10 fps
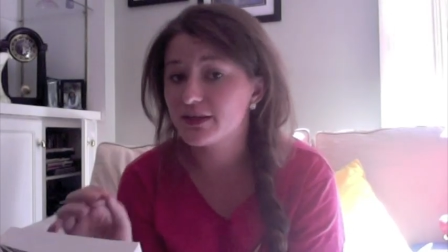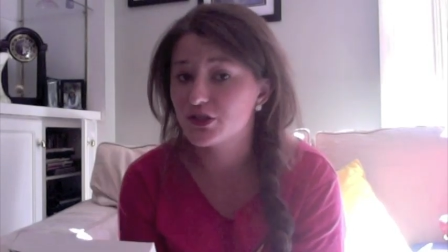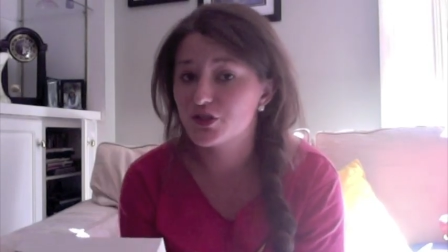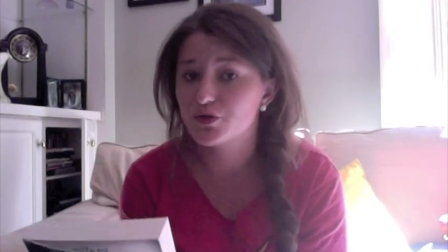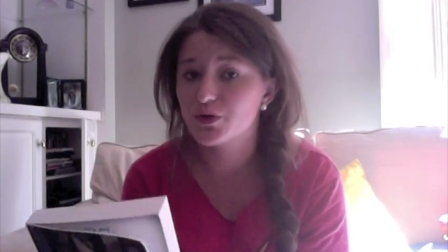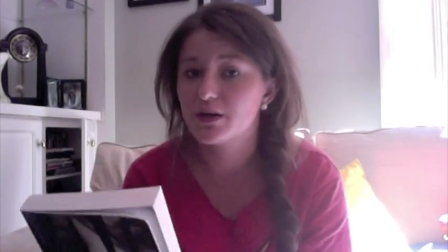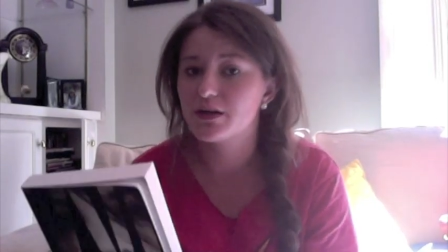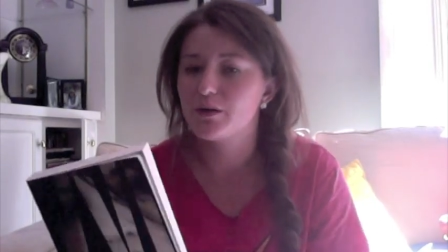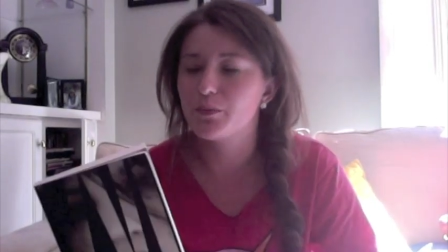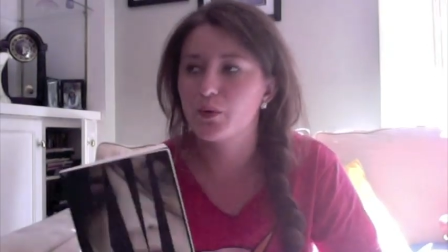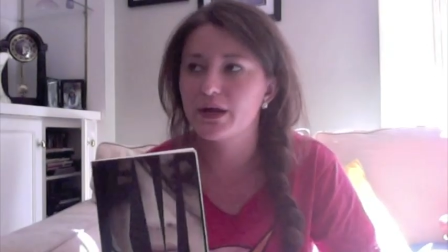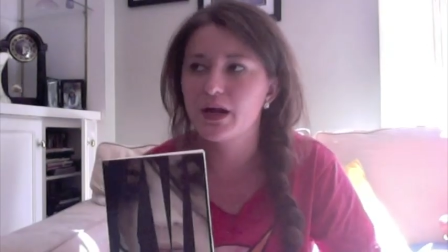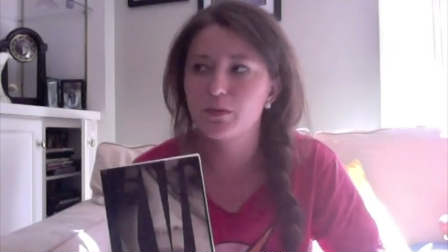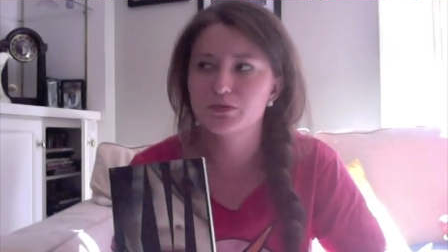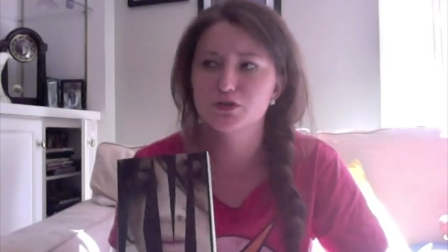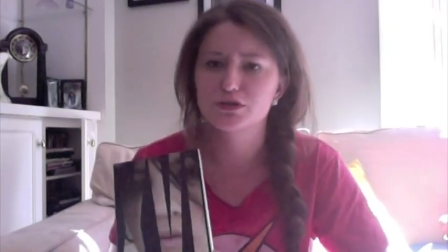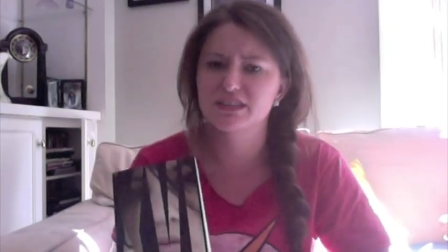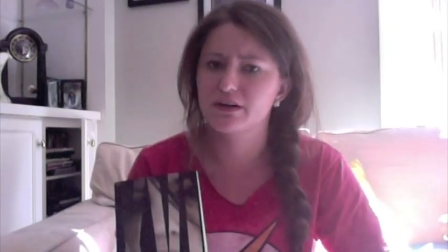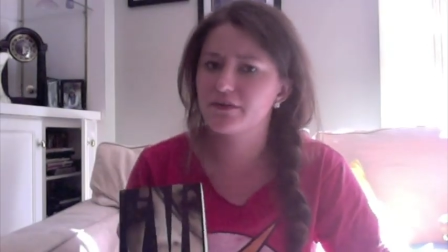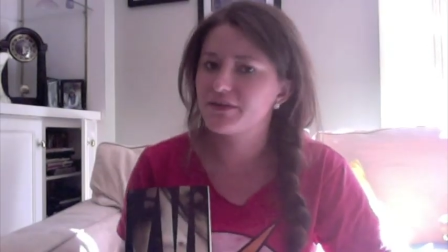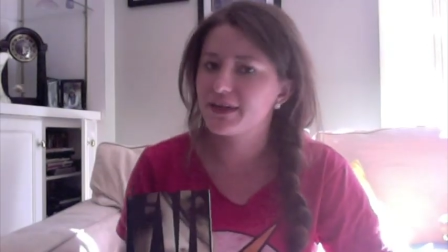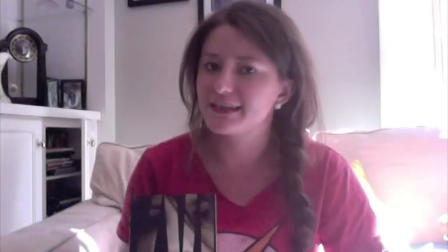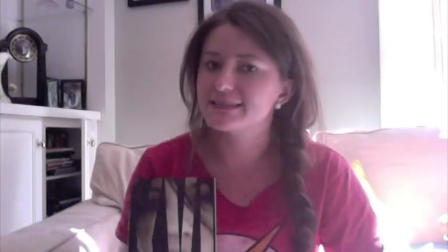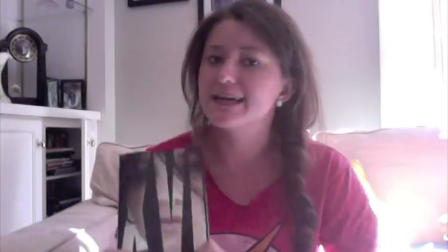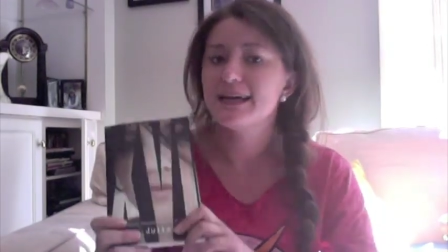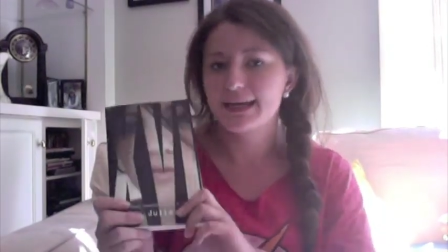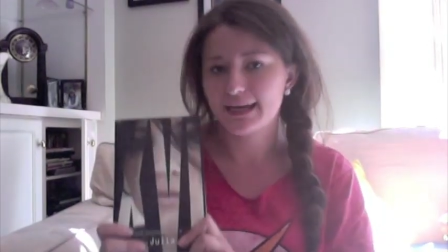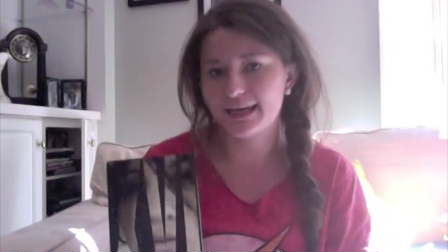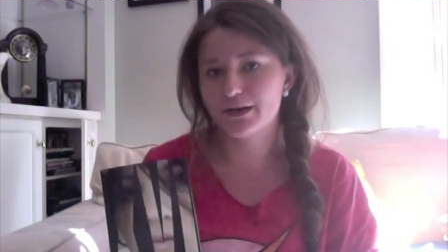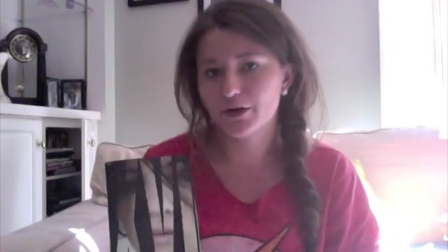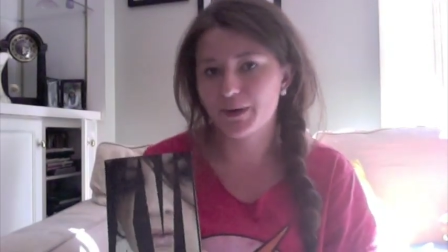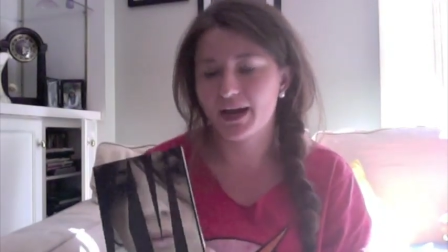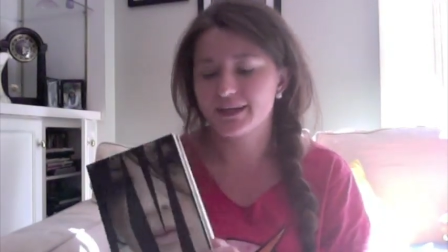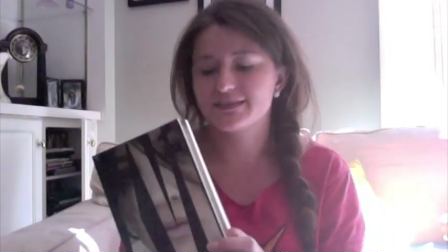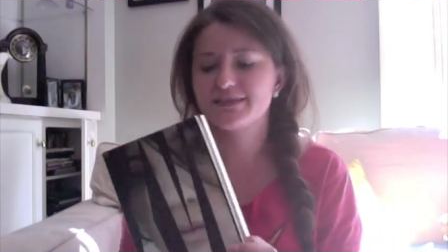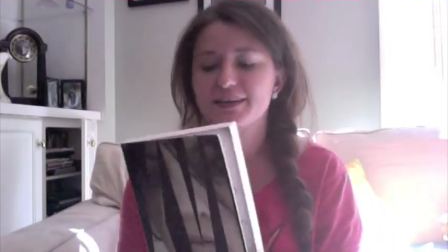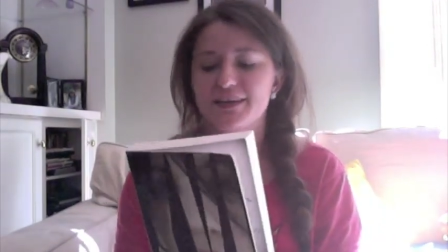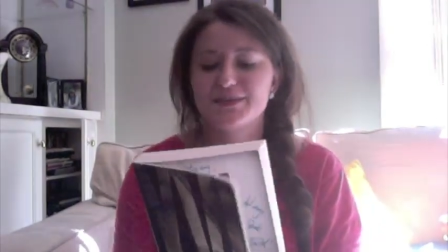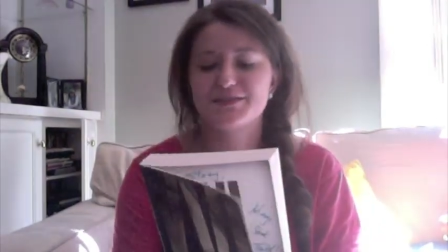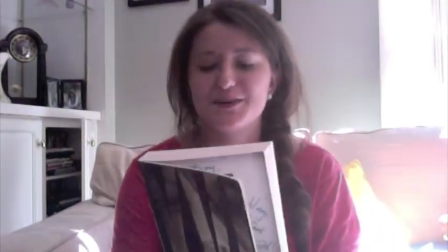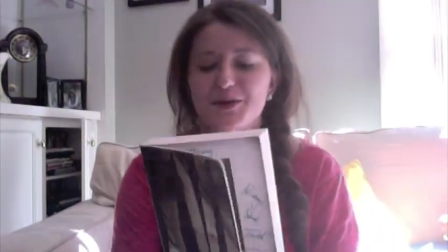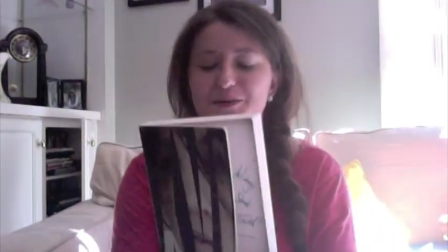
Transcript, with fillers: is true and the boy helps her discover things in her past. So